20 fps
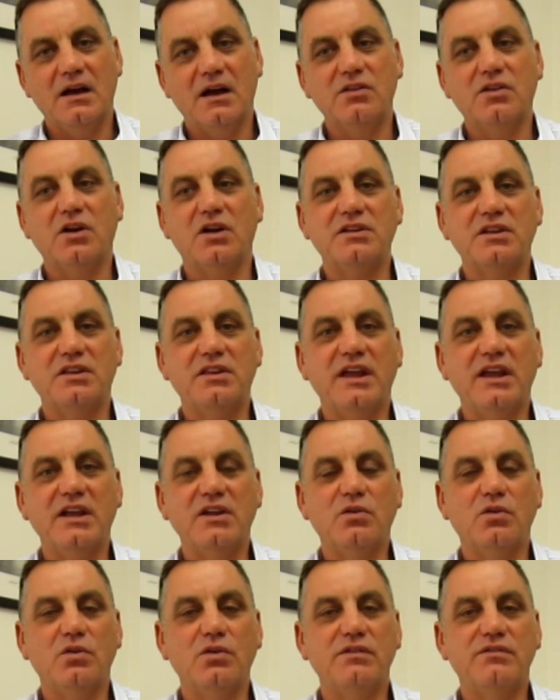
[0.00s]
I'd like to
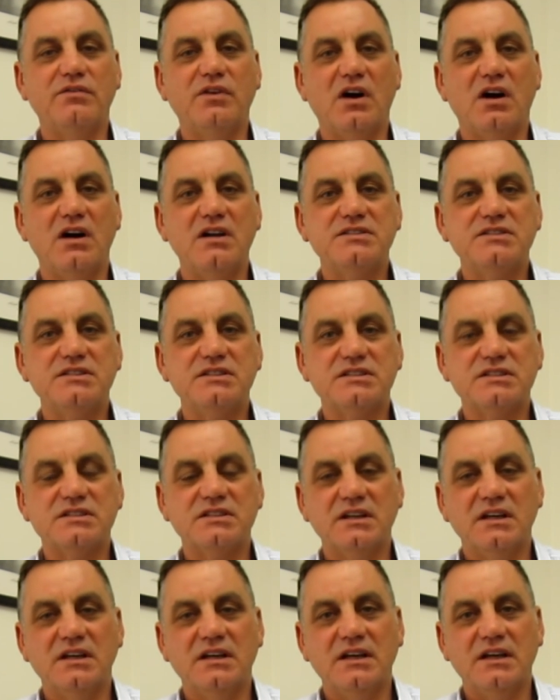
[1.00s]
thank all the advisors
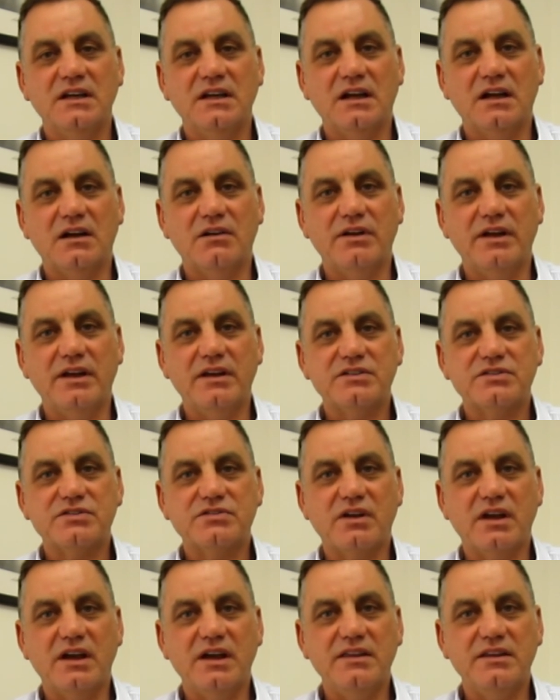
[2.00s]
around
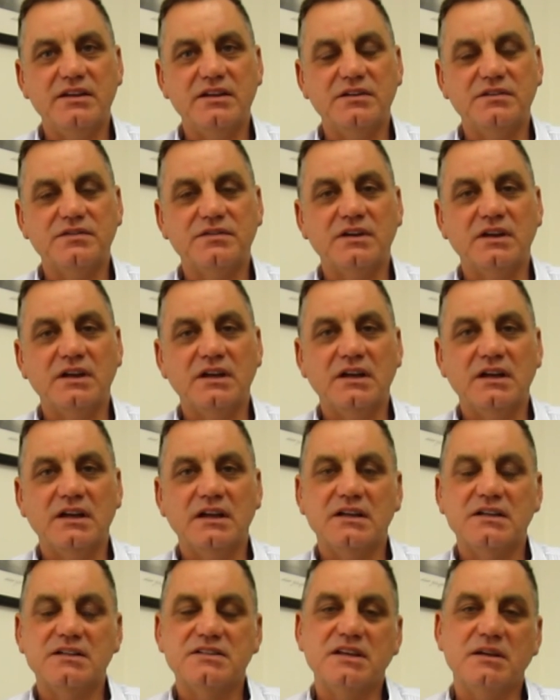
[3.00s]
Australia that have
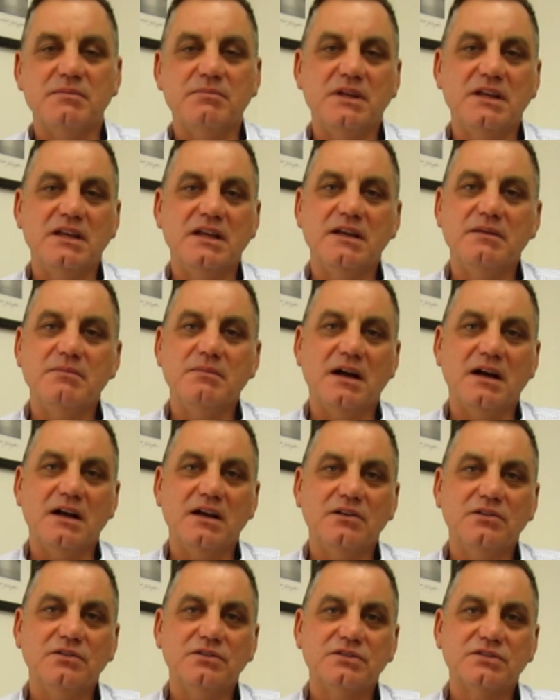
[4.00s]
sent me
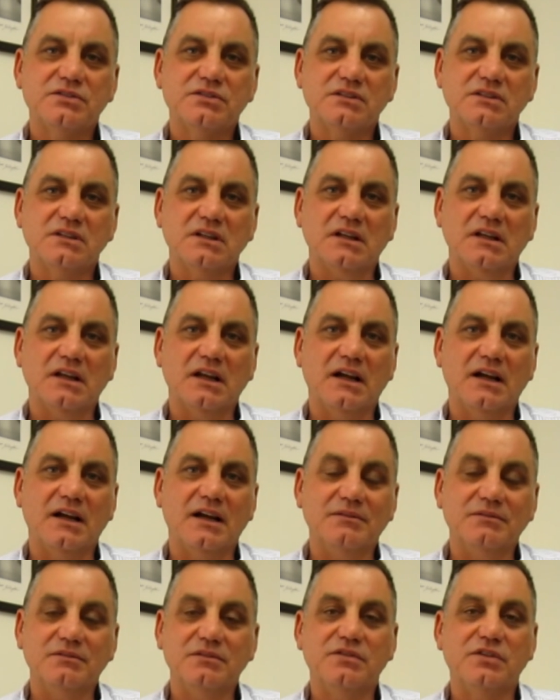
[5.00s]
emails,
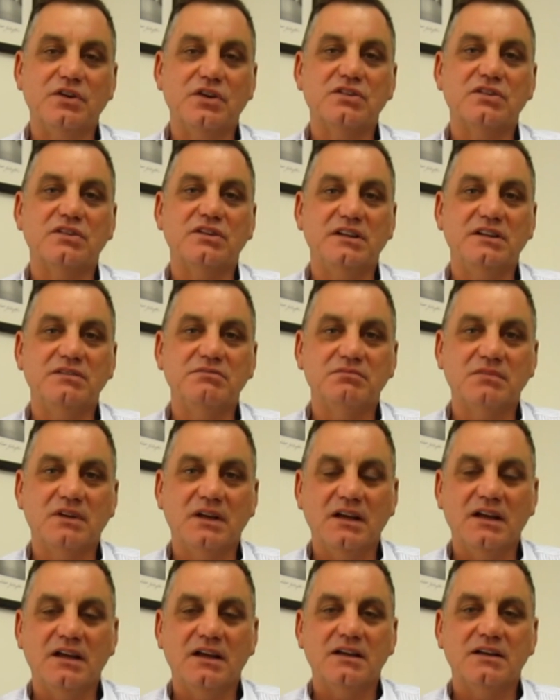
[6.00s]
firstly
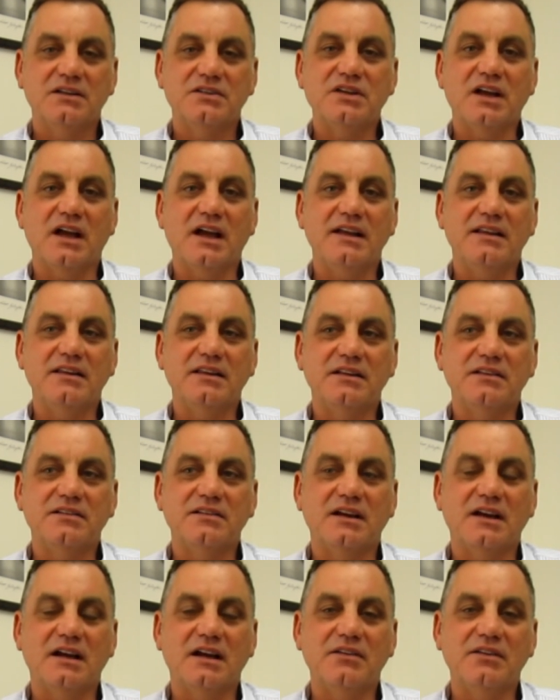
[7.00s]
saying that
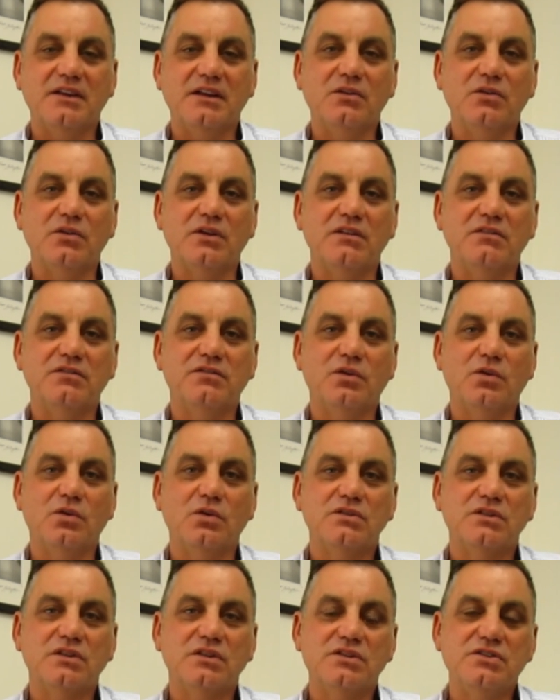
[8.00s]
they're looking
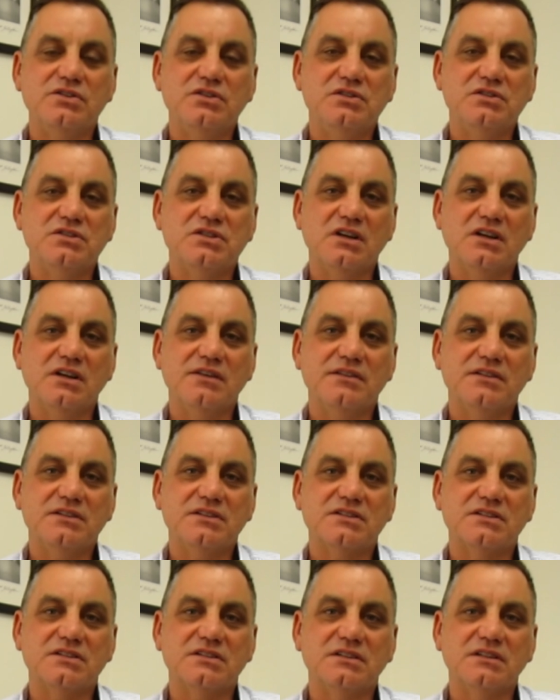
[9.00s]
forward to the new
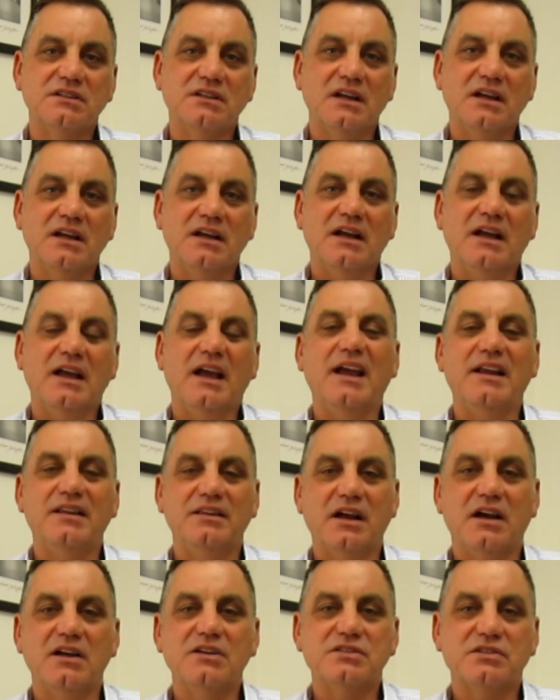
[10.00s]
service, and
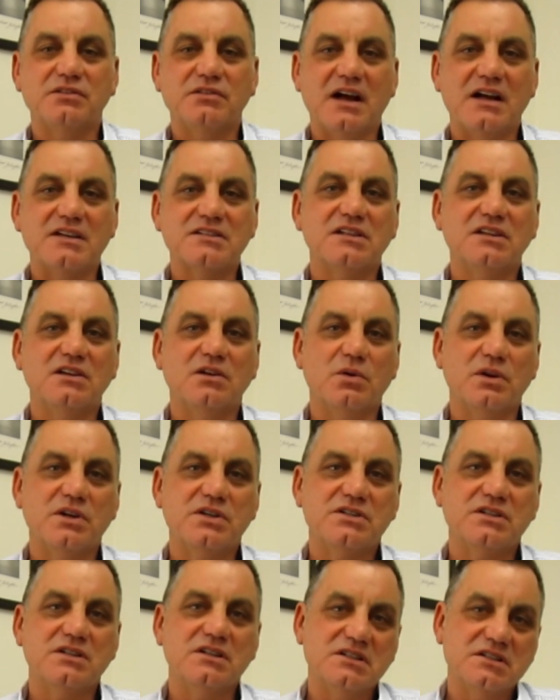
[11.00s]
those that are asking
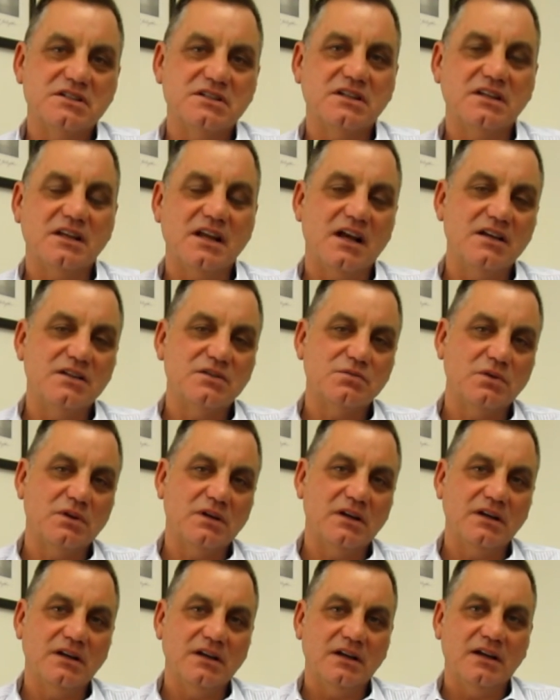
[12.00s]
questions, and those
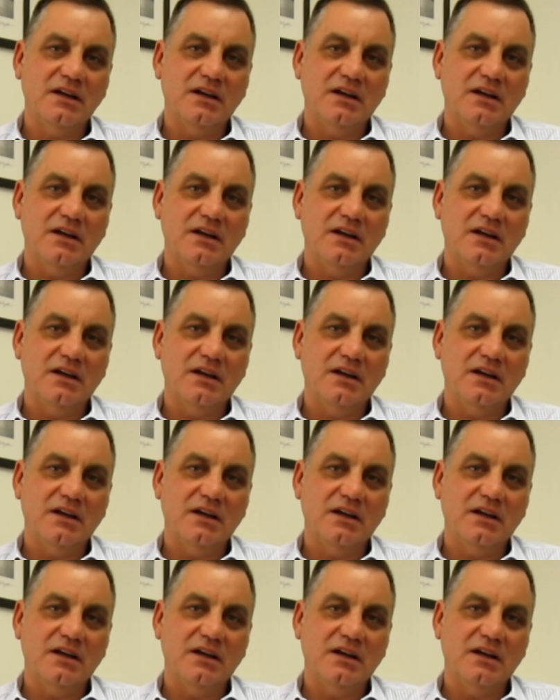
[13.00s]
were